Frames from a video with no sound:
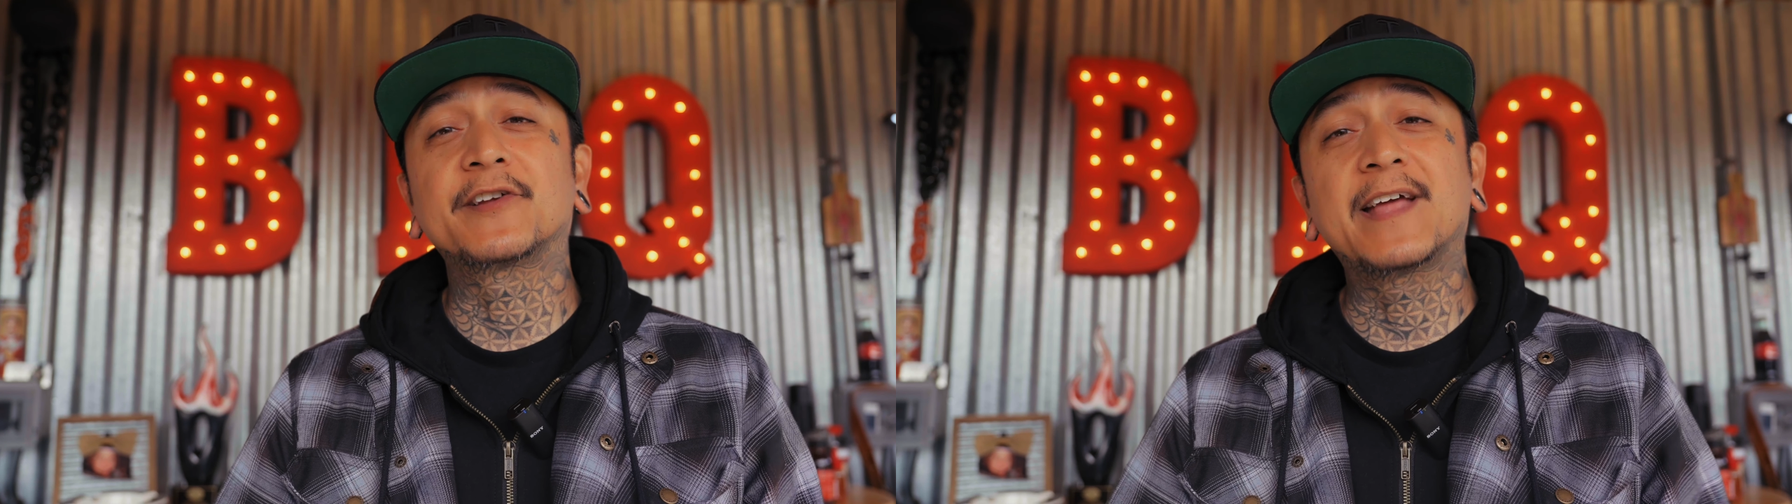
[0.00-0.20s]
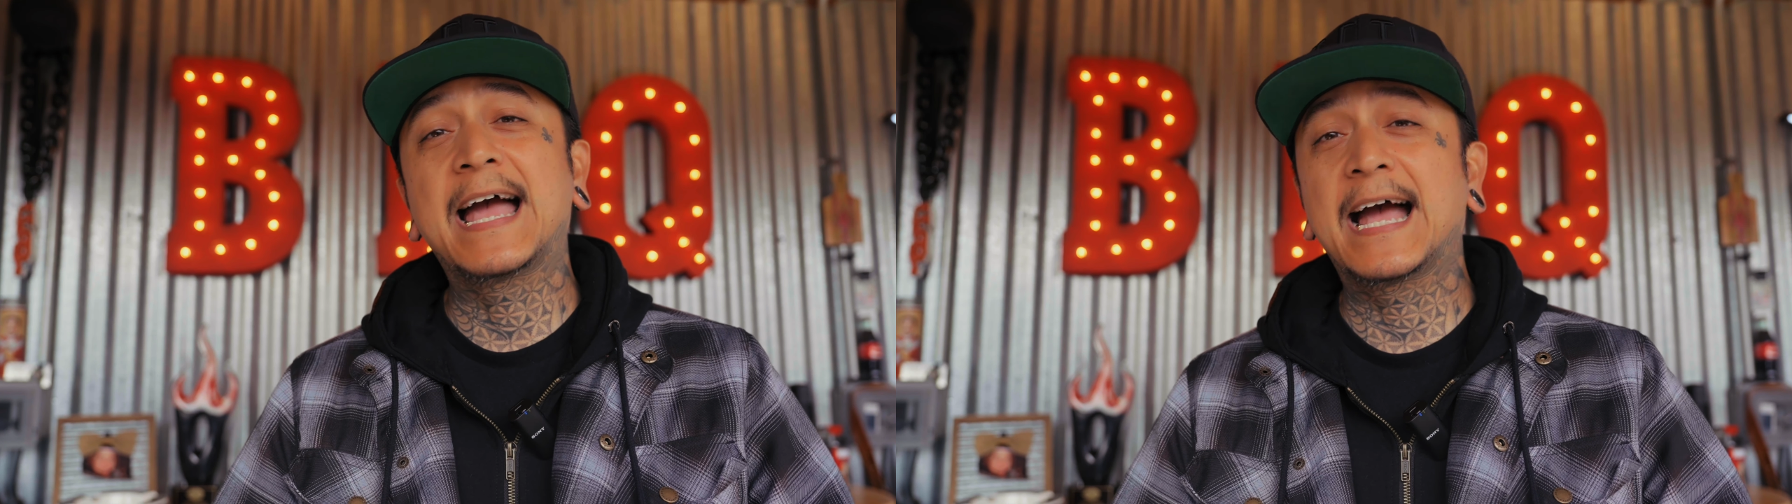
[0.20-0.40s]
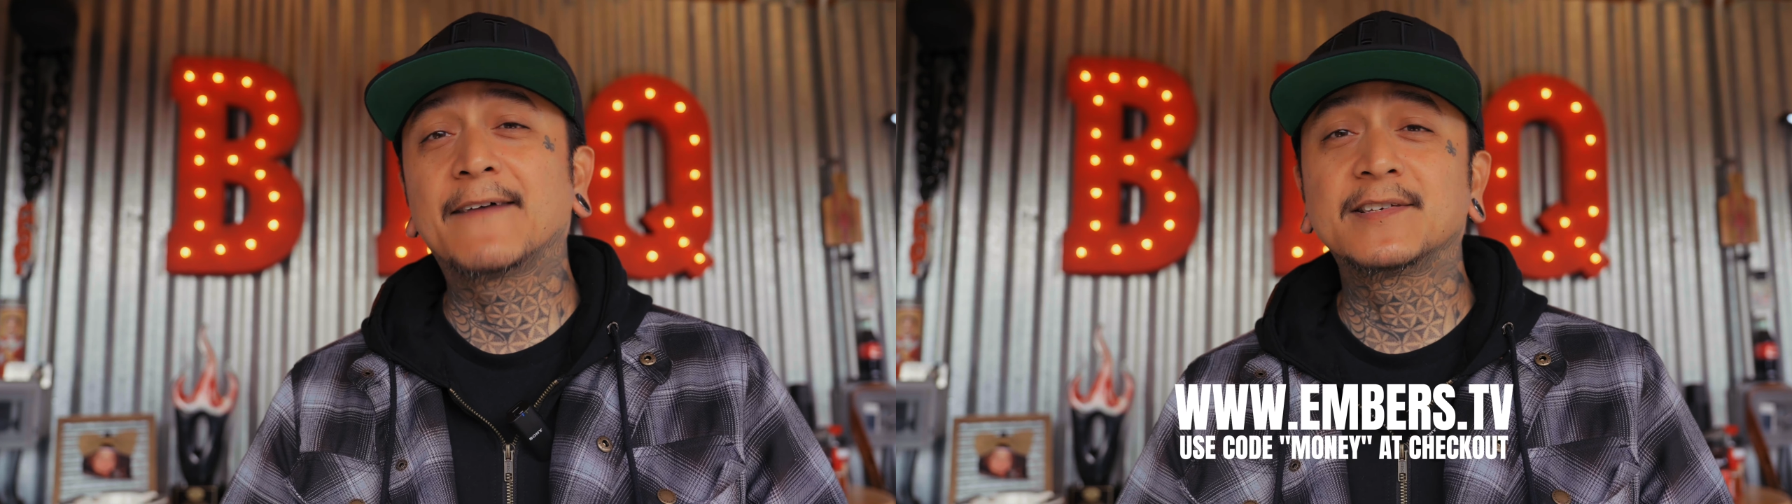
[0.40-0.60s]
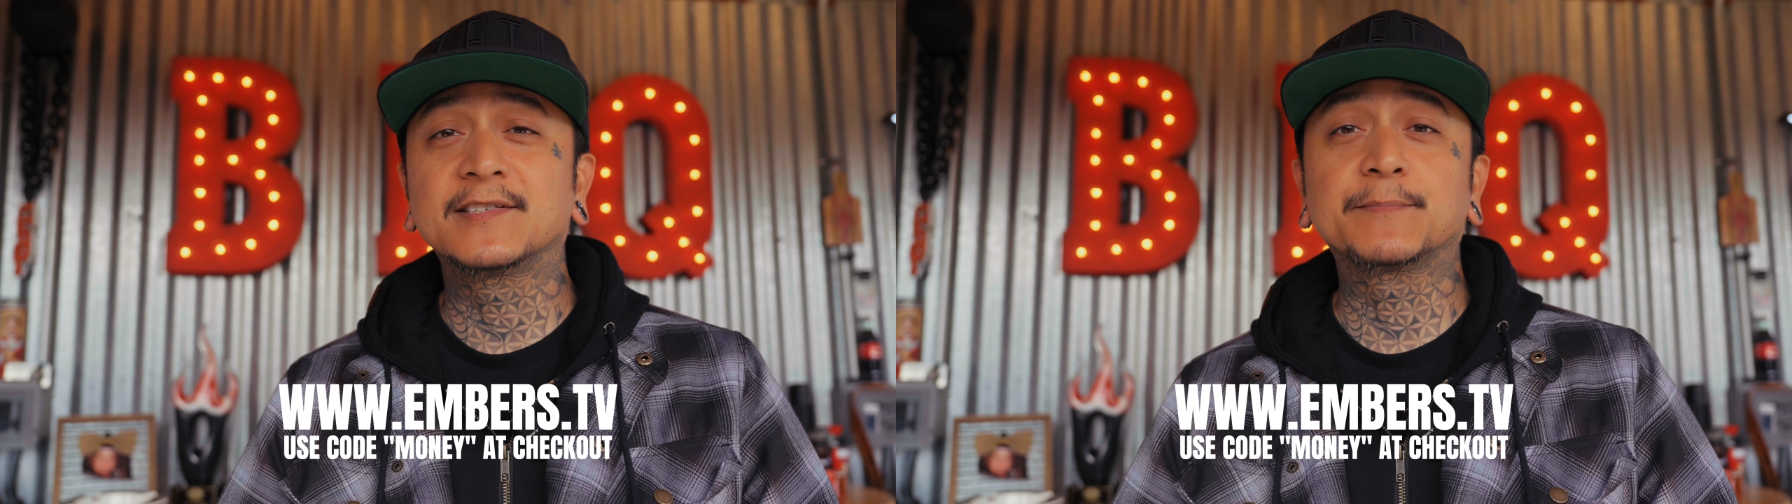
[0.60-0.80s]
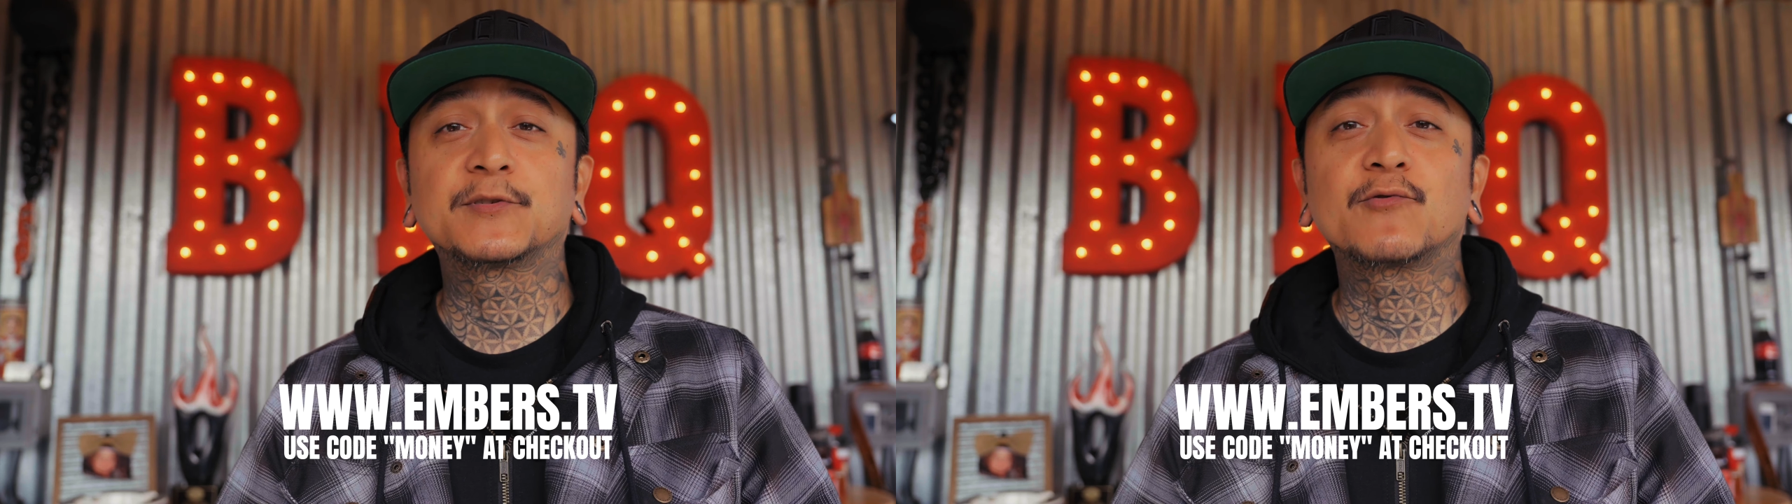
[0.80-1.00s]
you're going to have
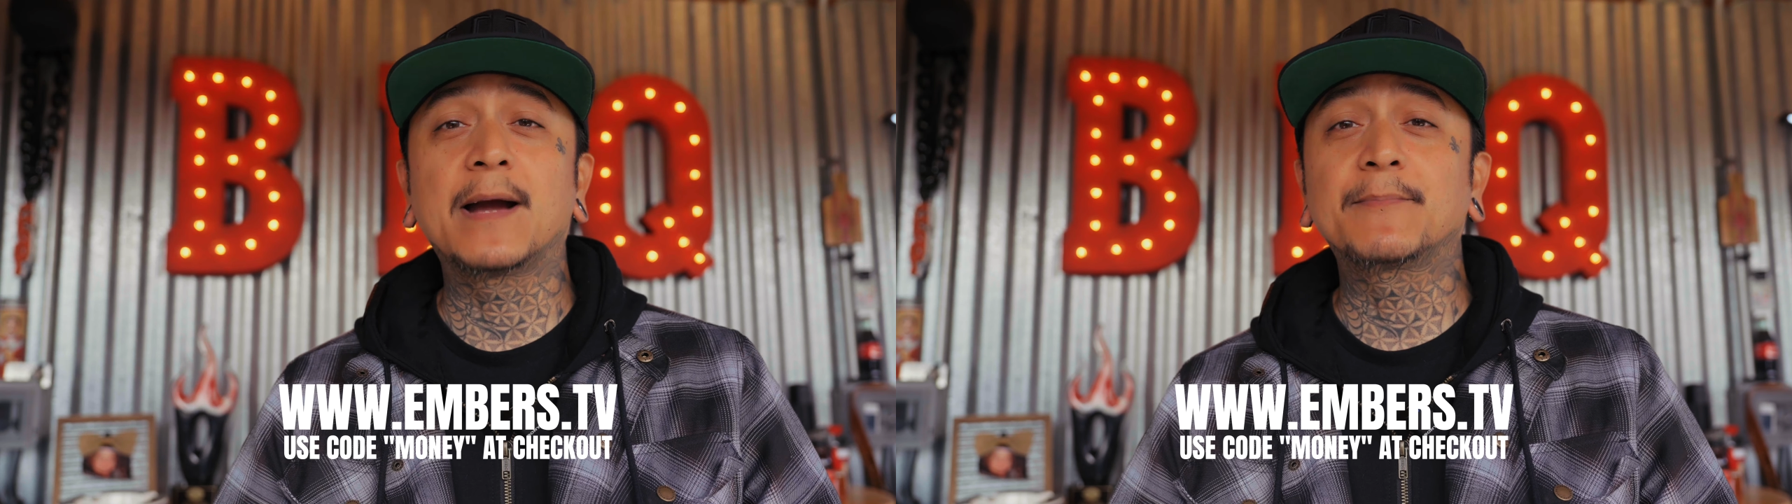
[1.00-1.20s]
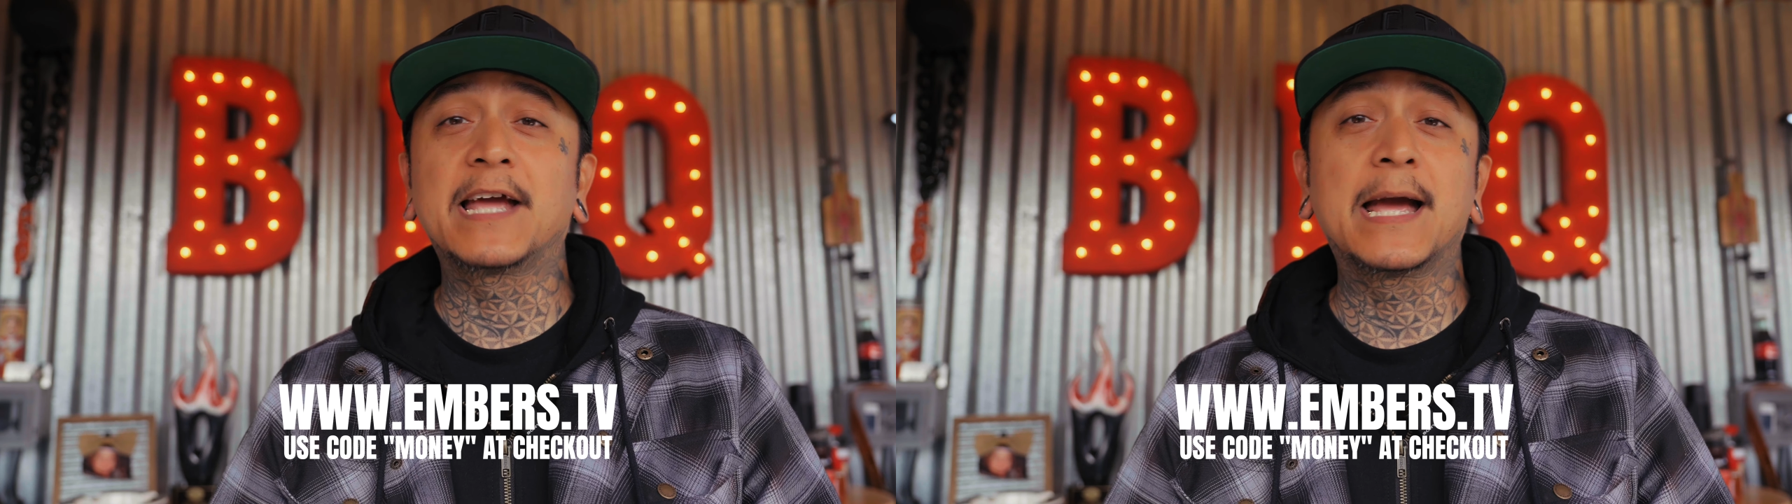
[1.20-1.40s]
to subscribe